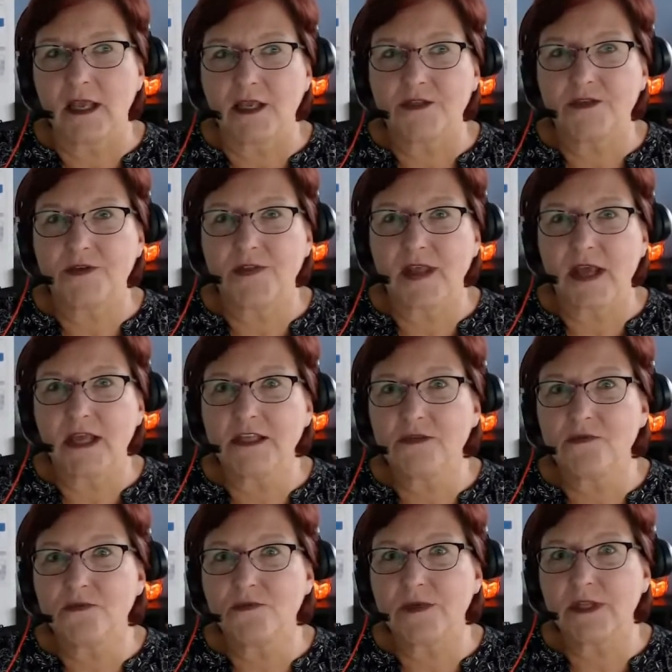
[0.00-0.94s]
So
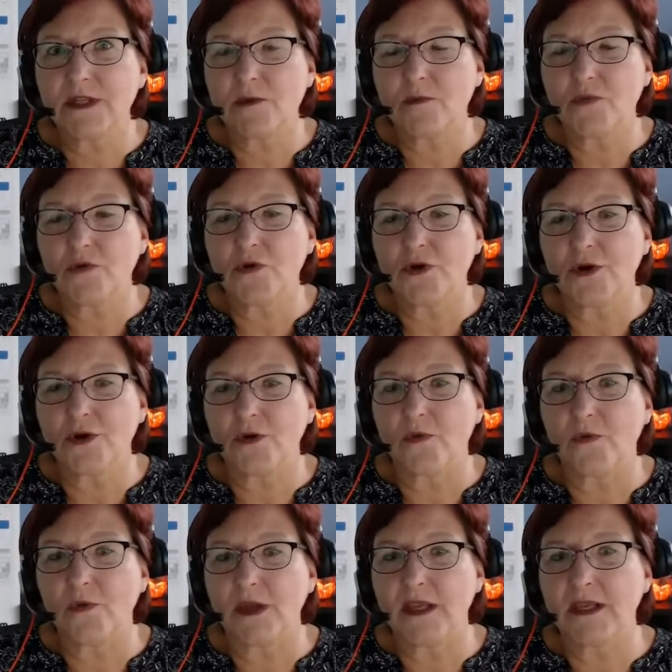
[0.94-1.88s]
that's really
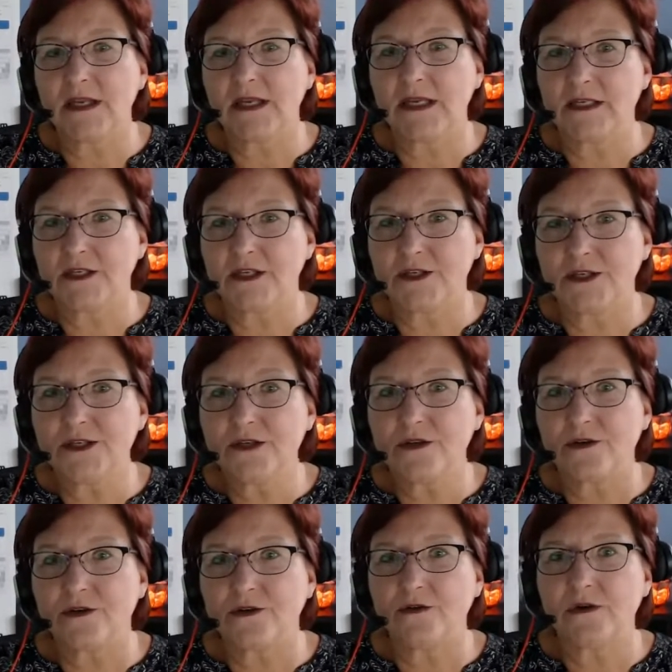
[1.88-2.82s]
important. What you need to
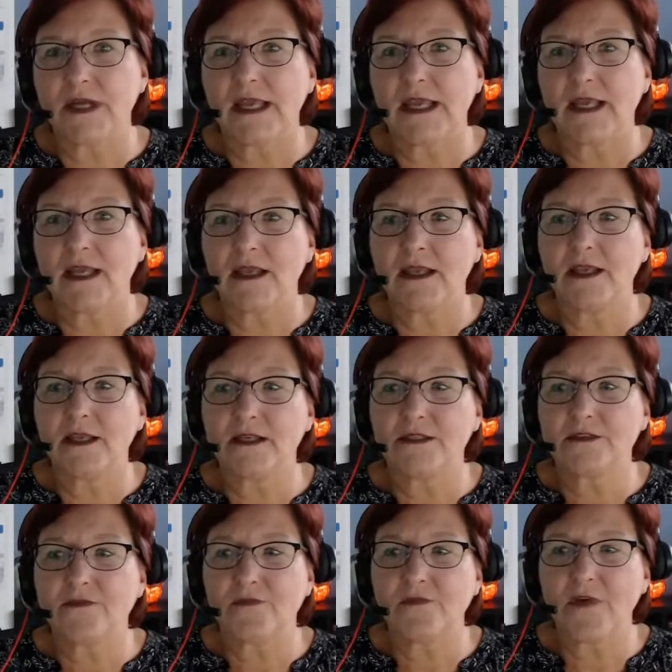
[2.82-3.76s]
do
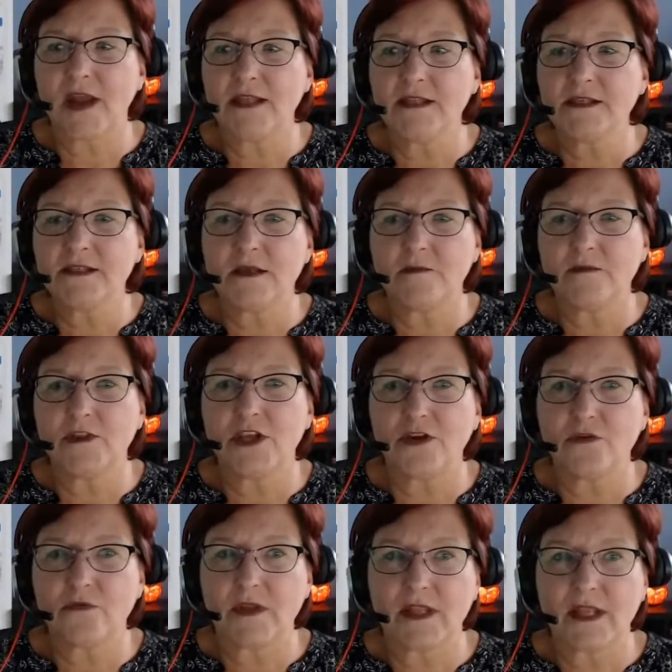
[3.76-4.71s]
is find
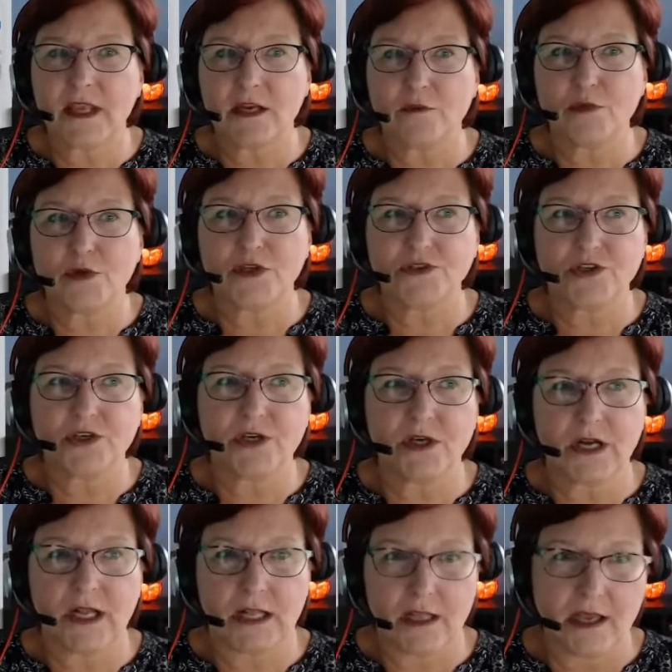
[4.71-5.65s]
something relatable to
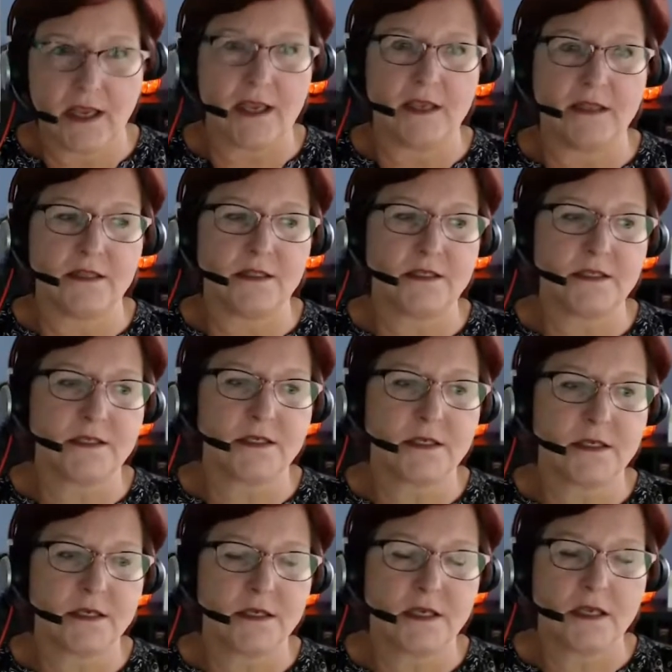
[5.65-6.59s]
your clients.
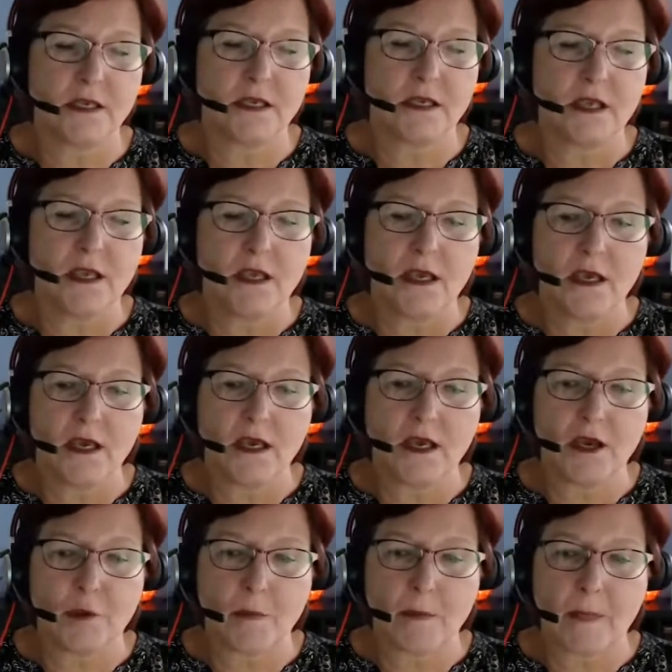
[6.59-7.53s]

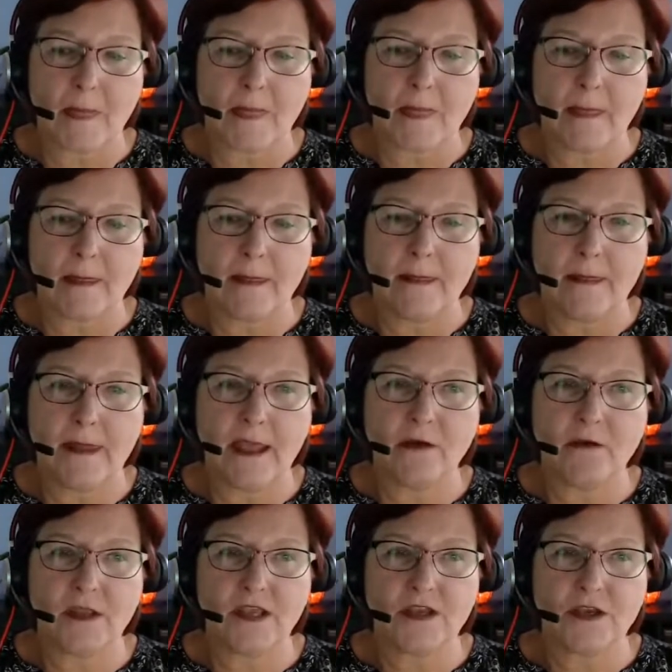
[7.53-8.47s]

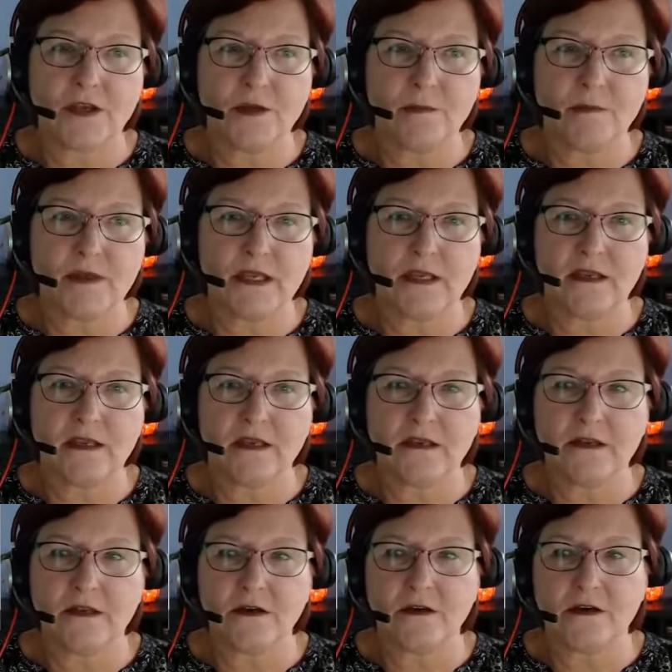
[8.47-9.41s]
Now it could be,
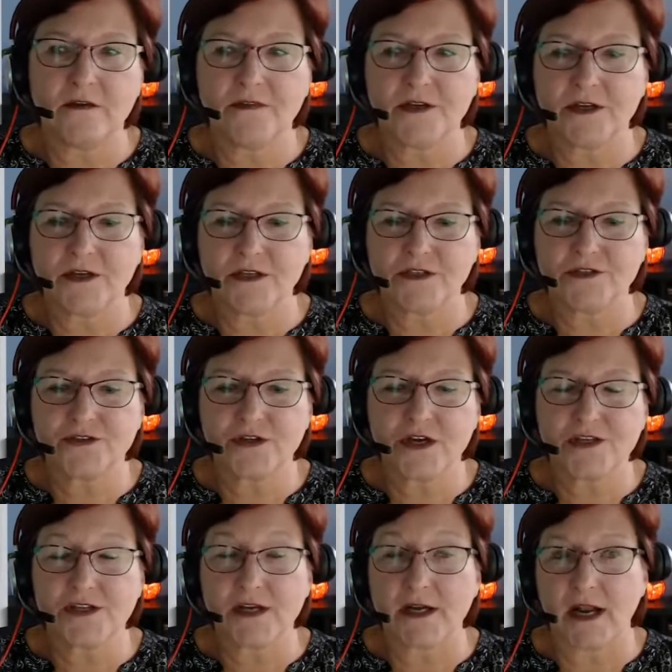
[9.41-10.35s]
if they're
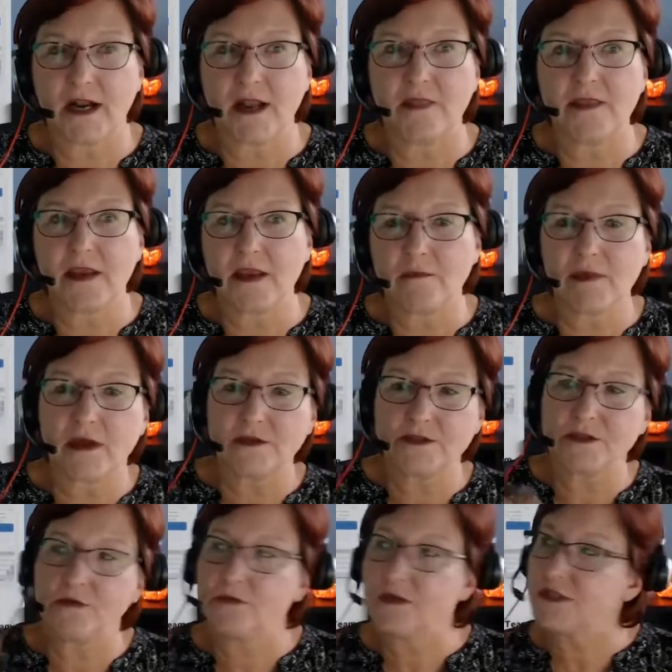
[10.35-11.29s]
construction, and I think about,
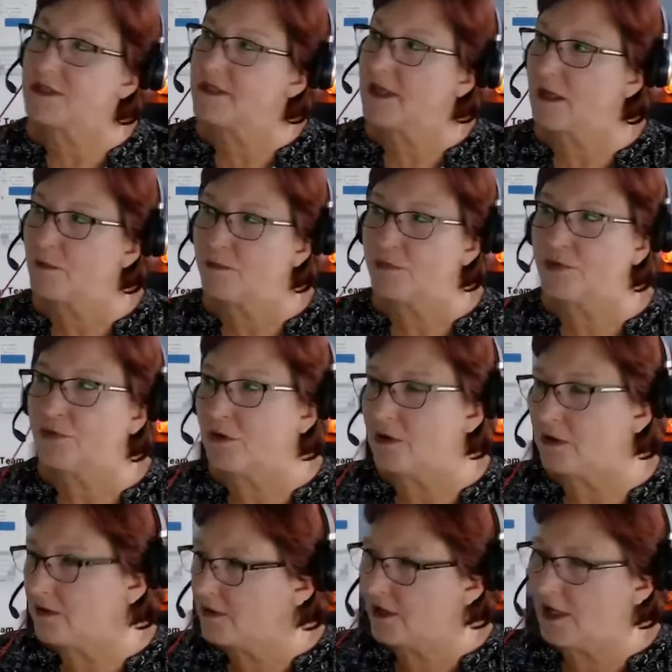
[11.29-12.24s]
so we just had a
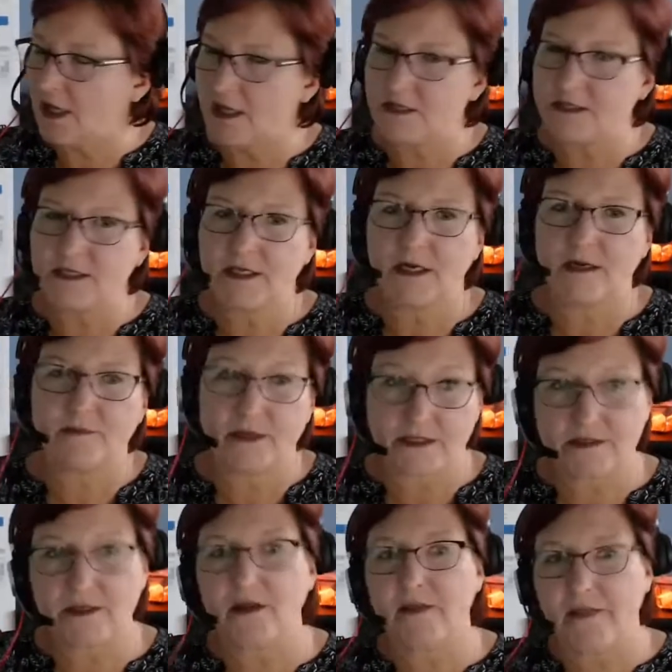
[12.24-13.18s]
pool. You can't see it up;
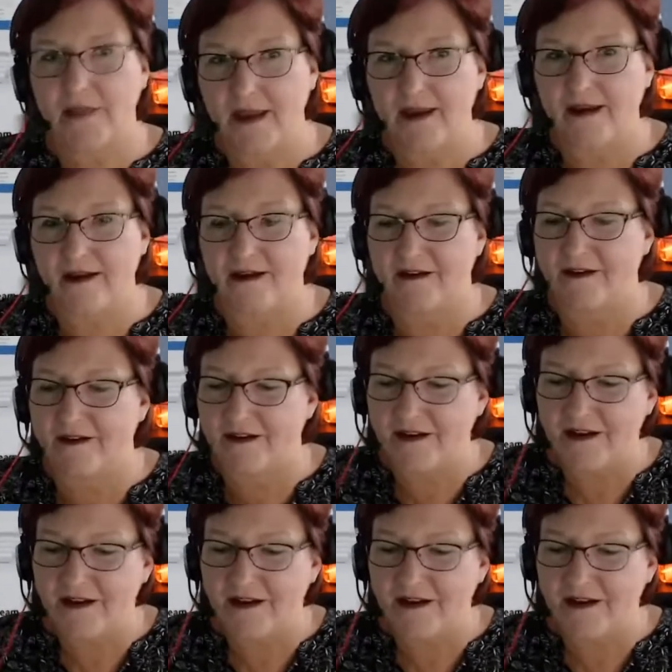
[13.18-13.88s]
it's out there.